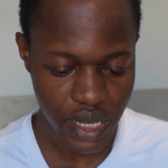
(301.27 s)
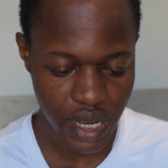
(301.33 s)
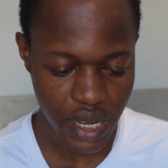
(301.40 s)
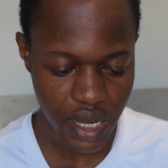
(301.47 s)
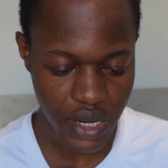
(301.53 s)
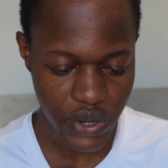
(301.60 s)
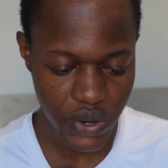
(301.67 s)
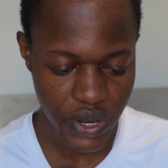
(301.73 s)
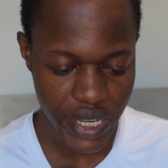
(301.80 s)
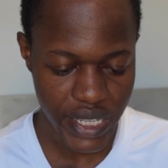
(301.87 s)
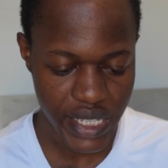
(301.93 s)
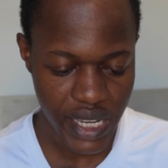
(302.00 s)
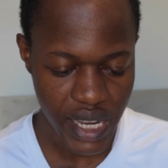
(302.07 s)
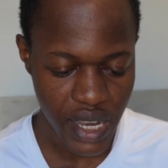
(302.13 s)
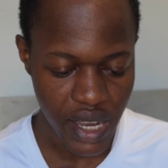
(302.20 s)

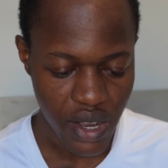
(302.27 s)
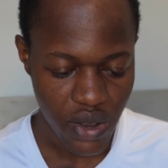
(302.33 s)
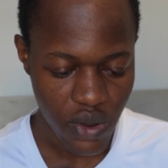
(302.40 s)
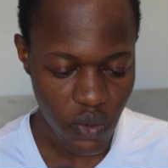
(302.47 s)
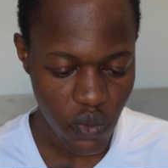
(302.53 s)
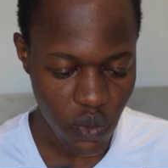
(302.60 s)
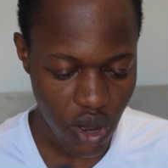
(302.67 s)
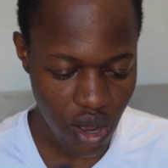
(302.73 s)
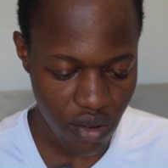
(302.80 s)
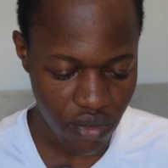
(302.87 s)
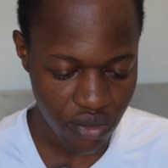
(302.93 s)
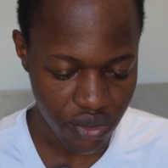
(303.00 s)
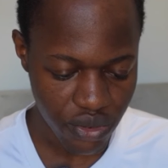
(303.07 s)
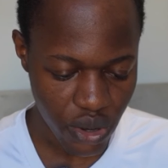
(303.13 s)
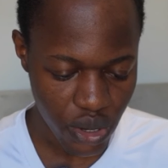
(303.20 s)
decanoate. What
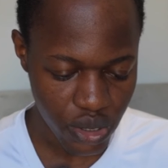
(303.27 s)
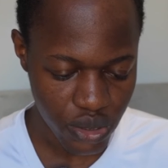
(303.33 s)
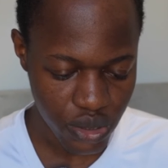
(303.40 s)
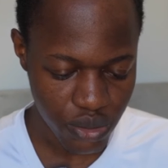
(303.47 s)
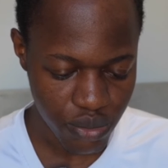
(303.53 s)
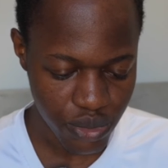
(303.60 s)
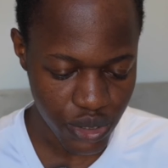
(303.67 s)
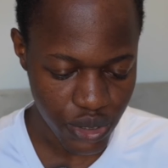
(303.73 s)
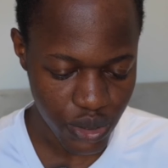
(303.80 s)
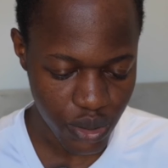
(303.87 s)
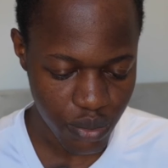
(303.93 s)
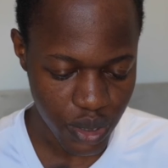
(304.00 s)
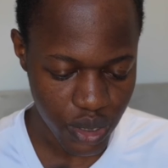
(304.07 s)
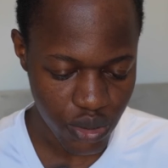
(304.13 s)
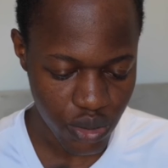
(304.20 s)
volume
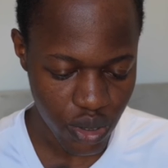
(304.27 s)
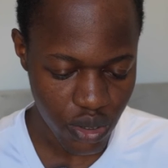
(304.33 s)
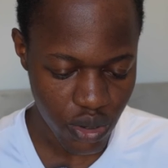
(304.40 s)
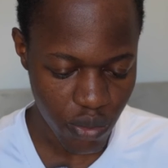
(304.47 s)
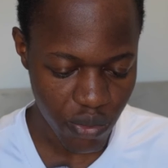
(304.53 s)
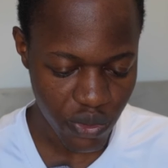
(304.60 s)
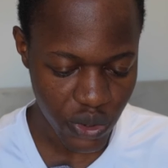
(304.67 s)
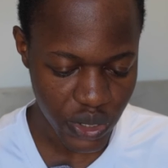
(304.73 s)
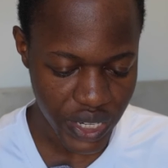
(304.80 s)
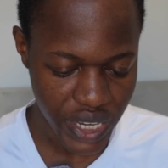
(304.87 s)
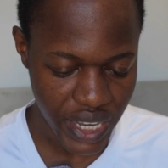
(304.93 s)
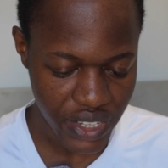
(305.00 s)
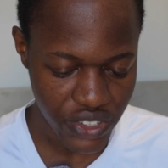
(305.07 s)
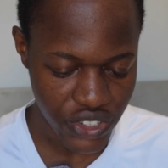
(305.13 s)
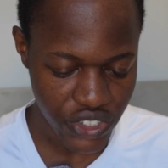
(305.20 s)
should be drawn up for the
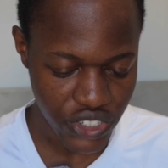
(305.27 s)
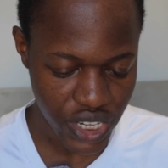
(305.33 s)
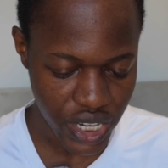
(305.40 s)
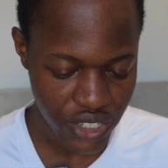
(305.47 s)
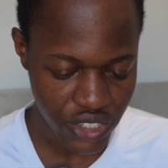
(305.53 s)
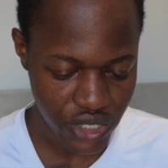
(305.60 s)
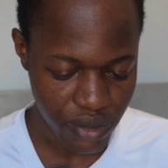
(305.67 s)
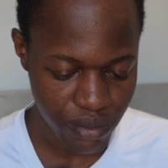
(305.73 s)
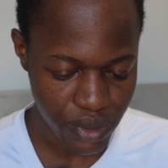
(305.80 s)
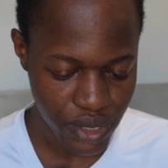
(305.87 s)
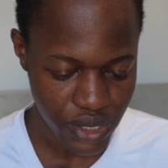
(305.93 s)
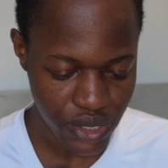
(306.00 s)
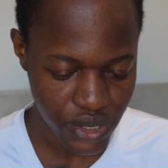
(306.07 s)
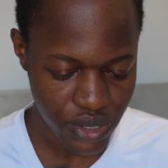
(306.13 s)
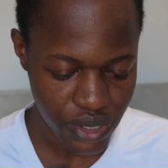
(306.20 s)
injection?
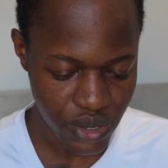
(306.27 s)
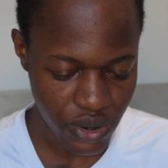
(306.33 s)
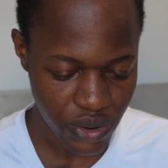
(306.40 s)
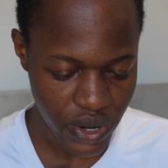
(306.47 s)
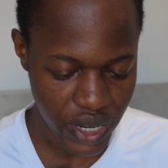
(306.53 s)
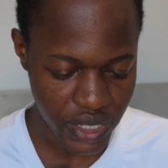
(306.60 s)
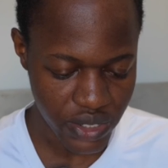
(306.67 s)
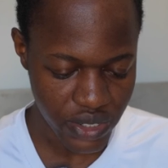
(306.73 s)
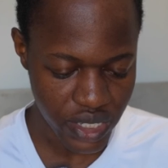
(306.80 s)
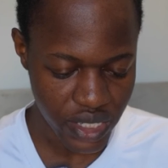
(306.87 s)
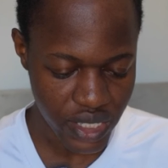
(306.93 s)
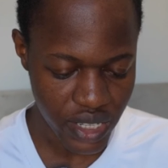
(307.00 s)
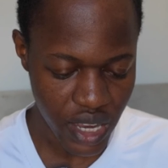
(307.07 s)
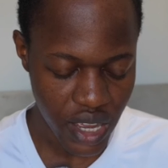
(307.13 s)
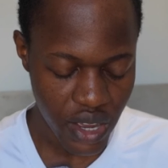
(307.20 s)
Please use the correct
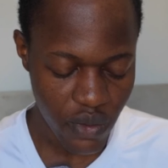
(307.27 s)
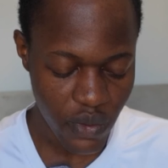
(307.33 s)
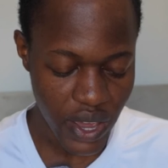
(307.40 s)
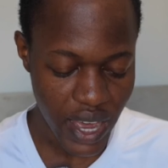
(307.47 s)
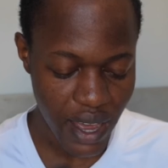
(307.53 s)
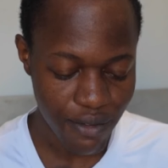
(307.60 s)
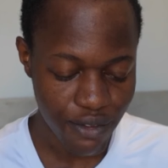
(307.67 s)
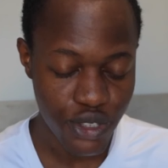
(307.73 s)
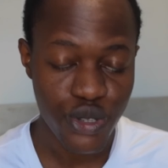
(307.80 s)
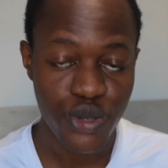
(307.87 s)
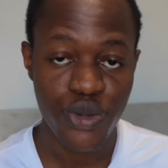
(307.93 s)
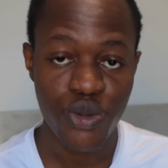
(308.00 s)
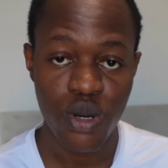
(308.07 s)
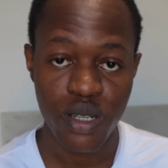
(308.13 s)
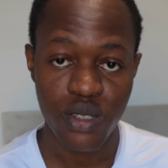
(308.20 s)
units. We have
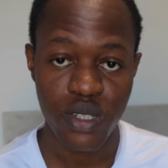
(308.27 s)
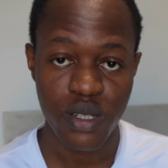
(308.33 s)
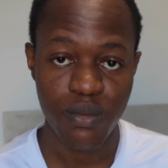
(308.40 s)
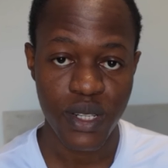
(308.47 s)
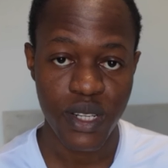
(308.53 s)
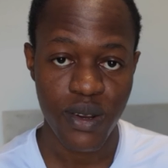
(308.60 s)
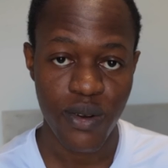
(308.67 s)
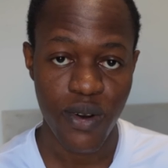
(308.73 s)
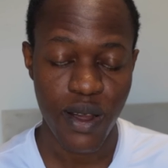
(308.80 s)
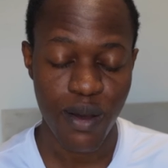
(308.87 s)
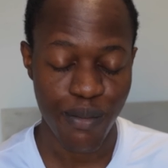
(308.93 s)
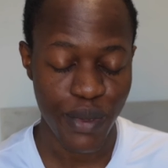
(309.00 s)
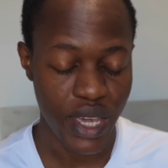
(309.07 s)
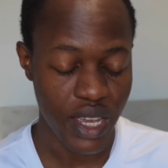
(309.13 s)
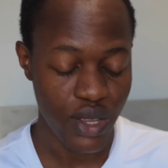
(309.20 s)
200
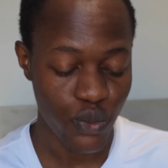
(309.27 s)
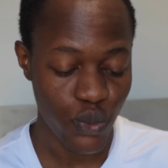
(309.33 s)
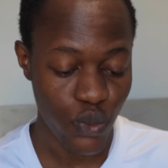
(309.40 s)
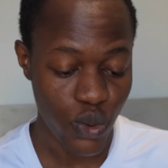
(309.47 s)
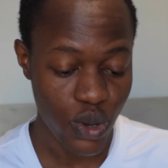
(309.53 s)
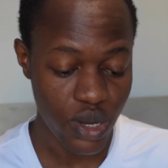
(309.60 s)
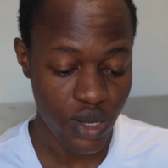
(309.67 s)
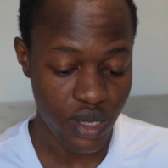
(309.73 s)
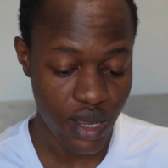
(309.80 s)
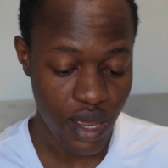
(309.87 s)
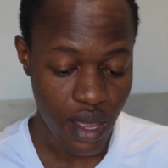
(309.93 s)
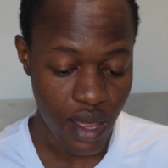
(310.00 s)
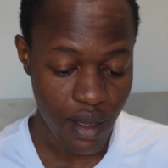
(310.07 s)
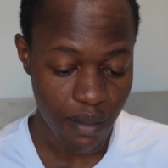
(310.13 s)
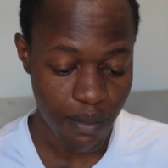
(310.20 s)
mg in 1
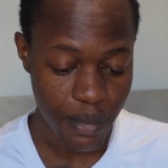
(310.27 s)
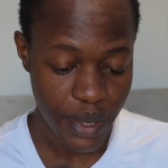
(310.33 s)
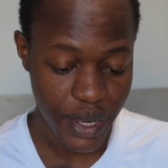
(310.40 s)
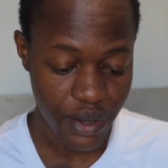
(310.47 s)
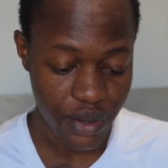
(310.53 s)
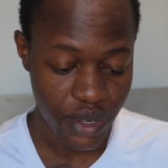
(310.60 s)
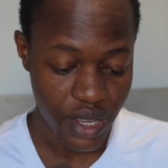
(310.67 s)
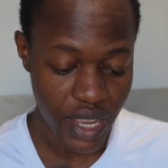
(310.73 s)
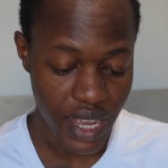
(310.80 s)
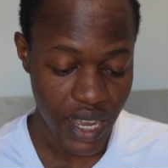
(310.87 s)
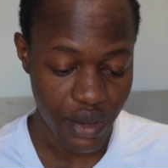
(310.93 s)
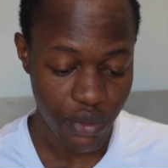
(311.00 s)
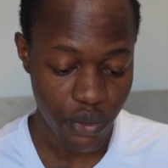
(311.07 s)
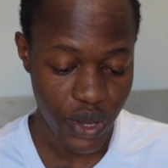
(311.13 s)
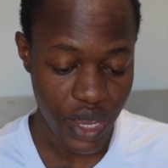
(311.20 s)
ml
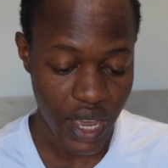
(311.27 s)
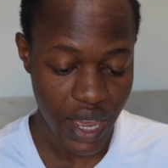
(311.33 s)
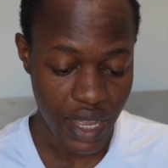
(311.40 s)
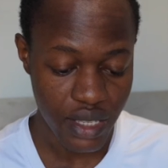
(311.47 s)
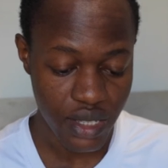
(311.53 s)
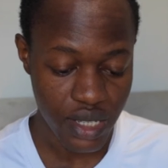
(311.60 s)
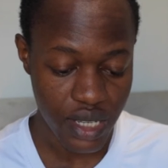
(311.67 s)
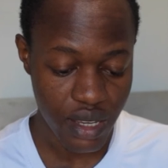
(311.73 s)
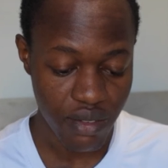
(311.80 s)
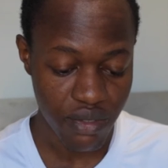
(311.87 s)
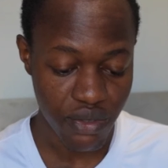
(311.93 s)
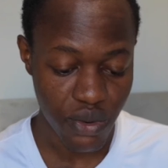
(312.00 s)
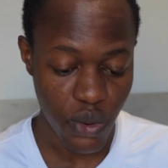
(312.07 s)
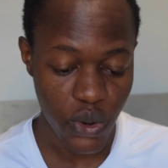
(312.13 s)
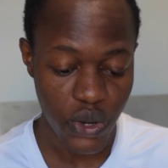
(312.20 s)
and we are to give
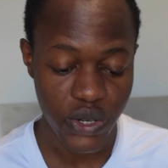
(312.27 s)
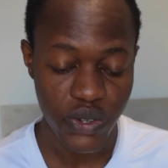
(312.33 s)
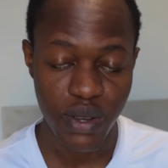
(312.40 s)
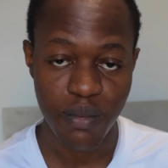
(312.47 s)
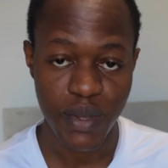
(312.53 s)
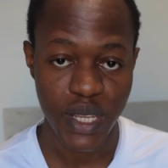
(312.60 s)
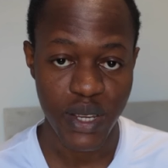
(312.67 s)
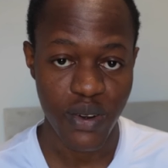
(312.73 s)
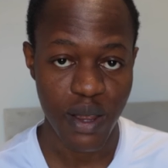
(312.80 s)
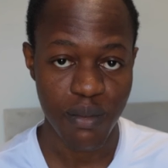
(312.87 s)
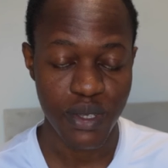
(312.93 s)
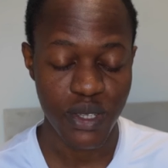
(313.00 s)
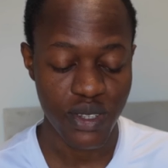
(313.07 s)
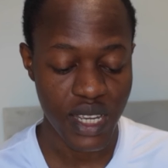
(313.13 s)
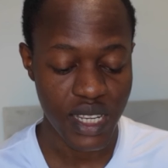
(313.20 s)
400
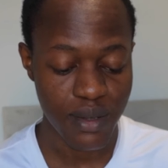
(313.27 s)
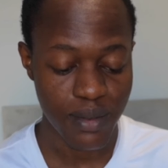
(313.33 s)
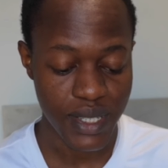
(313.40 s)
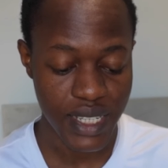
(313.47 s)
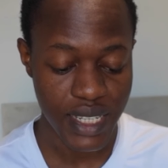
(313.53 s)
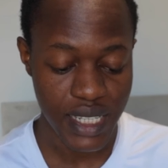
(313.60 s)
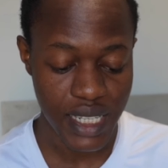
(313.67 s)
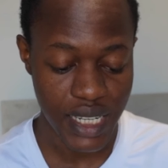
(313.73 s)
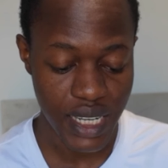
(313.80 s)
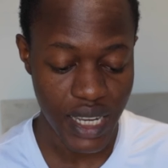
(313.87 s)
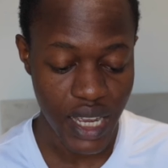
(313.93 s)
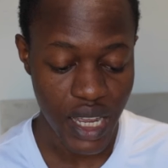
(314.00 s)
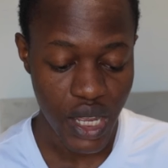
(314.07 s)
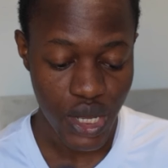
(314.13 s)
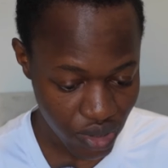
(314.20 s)
mg. So that's basically,
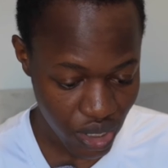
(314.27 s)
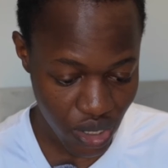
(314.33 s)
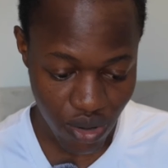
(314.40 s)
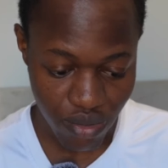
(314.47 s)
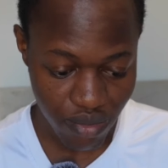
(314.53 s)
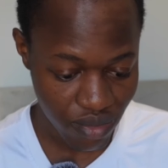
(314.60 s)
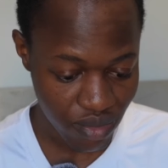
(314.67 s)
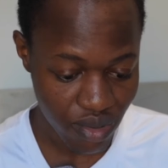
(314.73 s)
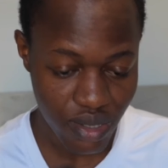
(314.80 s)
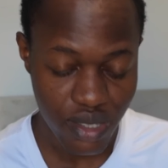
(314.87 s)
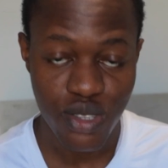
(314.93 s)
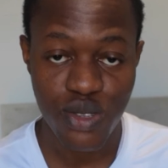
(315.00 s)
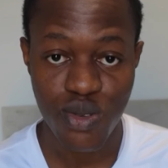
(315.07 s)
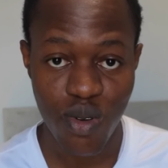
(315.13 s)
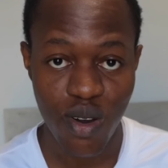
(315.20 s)

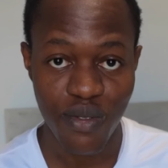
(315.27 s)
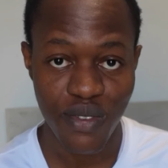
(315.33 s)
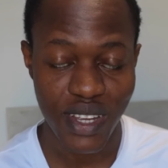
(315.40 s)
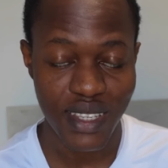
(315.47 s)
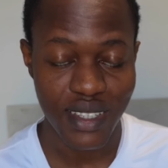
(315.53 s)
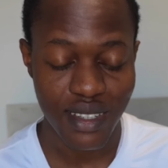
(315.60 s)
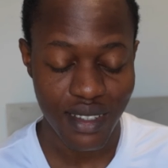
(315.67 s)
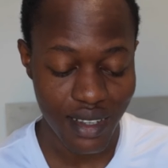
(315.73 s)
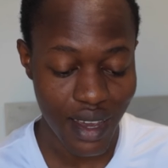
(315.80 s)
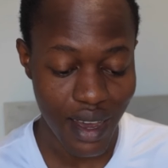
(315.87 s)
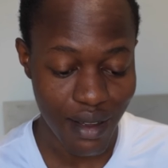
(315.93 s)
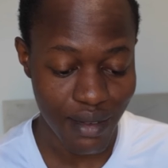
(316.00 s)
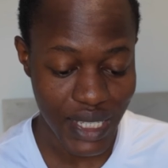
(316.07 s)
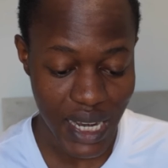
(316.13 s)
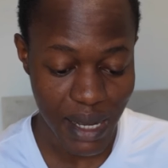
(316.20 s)
2 of it. Yeah,
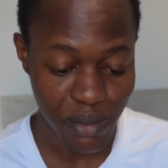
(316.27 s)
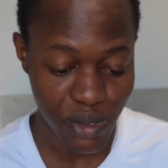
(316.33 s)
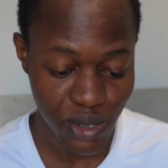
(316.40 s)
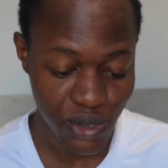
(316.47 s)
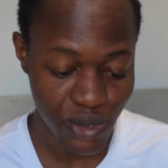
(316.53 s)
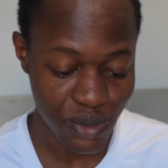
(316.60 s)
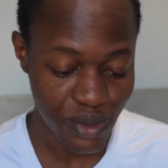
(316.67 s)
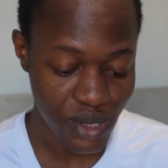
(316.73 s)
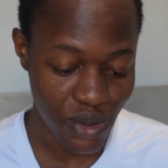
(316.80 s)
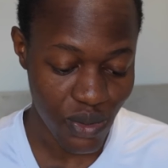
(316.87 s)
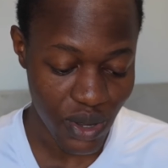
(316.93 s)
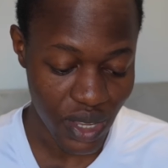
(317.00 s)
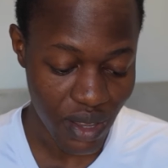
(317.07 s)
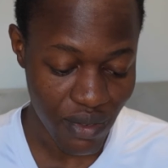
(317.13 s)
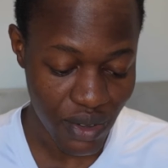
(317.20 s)
times 2. So
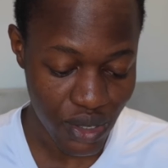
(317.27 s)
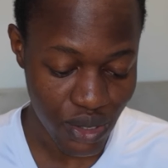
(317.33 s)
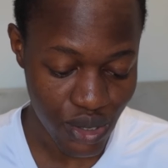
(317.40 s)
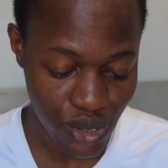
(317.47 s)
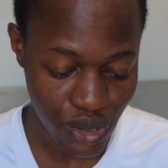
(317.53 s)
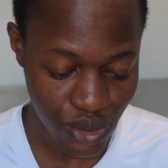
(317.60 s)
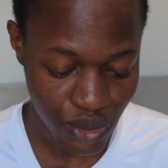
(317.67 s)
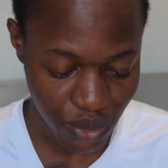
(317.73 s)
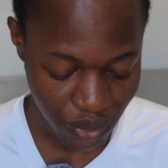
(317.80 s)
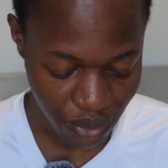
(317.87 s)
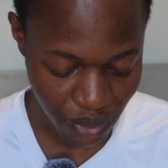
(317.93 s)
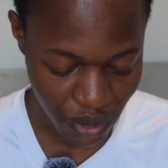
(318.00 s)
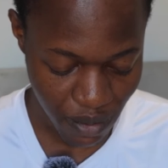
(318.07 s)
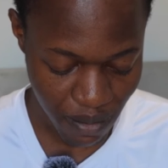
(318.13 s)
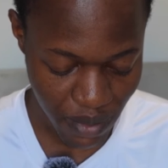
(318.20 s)
we're giving 2
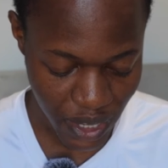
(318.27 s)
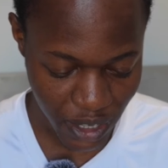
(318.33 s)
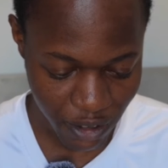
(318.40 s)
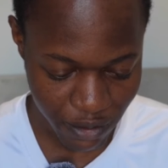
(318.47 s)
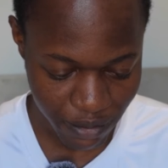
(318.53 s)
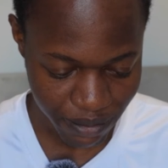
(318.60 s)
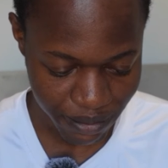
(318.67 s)
ml.